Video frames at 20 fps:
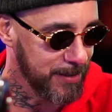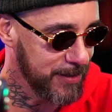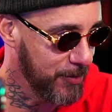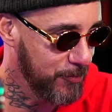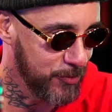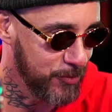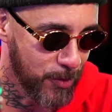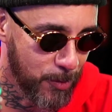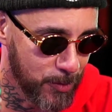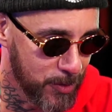
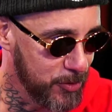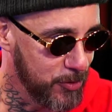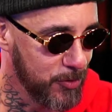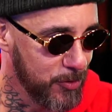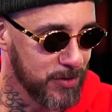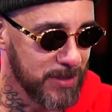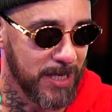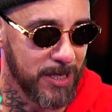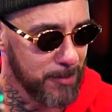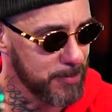someone
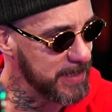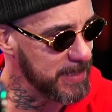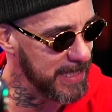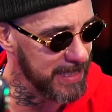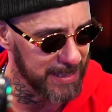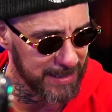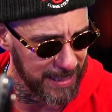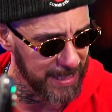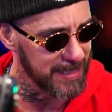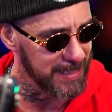turns out. You know what I'm
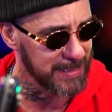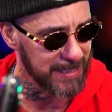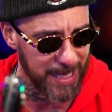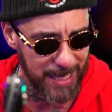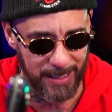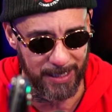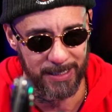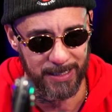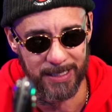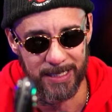saying? Things that
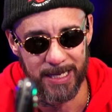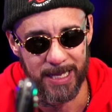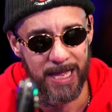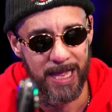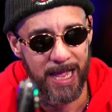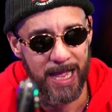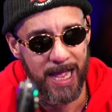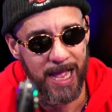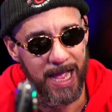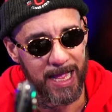are,
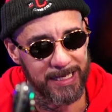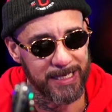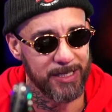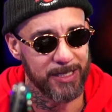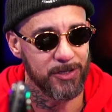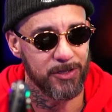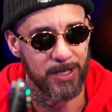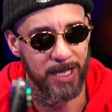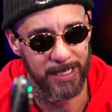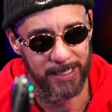and
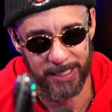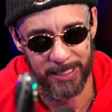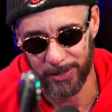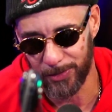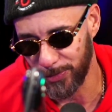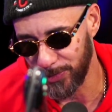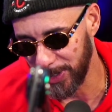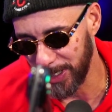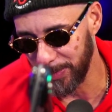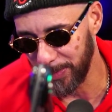then you
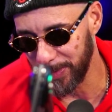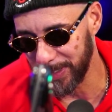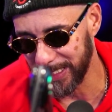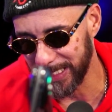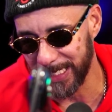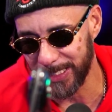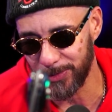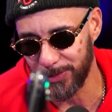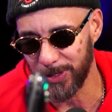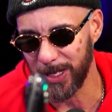
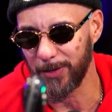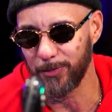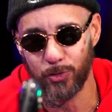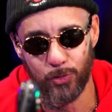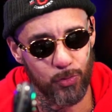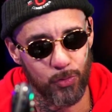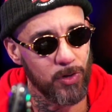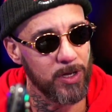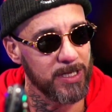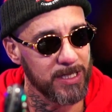eliminate. You got
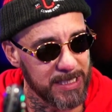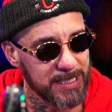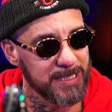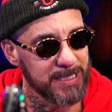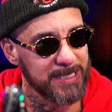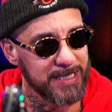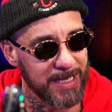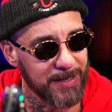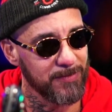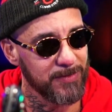
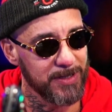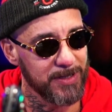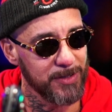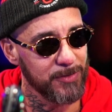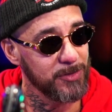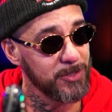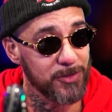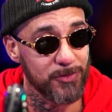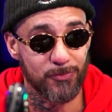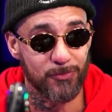270
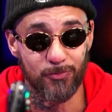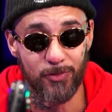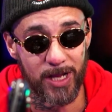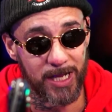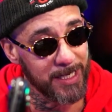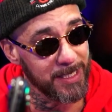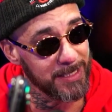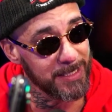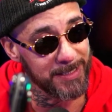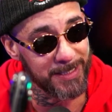just
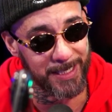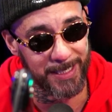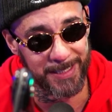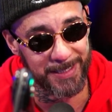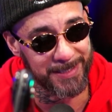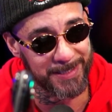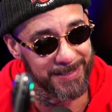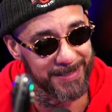regular days.